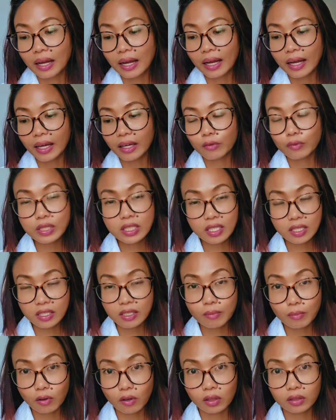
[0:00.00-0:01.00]
I
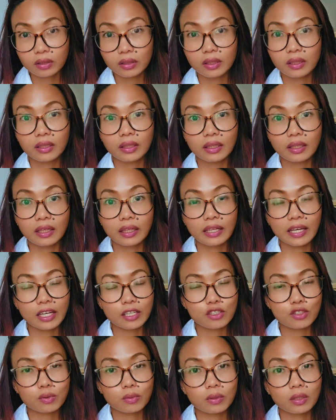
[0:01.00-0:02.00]
recently bought an
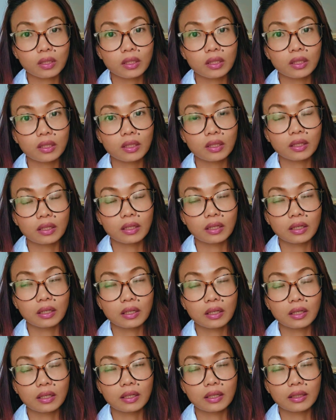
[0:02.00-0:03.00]
actual,
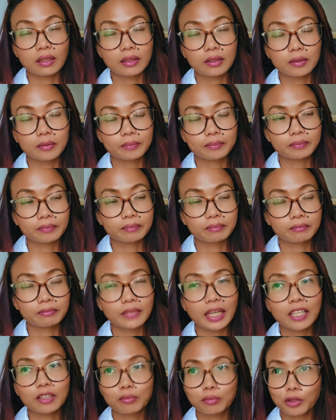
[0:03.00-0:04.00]

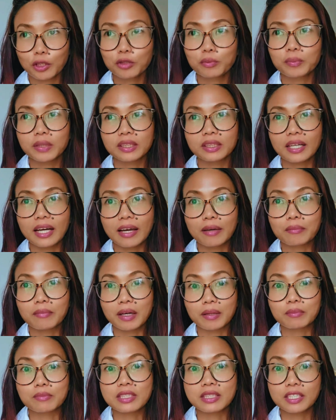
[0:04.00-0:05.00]
not bought, but
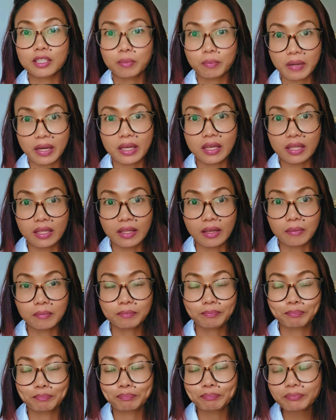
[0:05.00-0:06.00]
I'm still paying
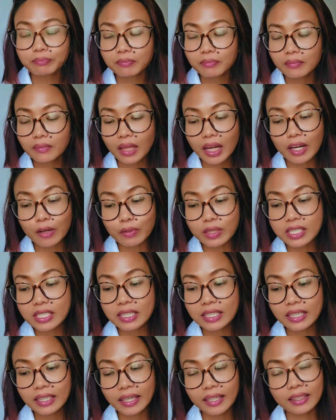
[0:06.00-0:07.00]
them. I
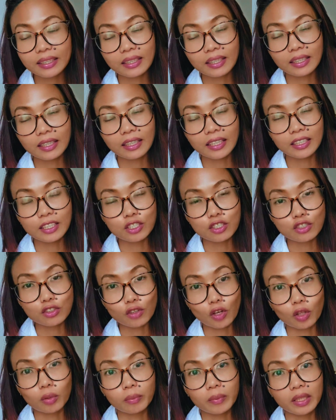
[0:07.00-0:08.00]
recently get an
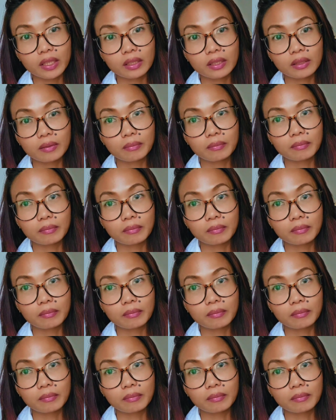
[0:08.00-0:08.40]
installment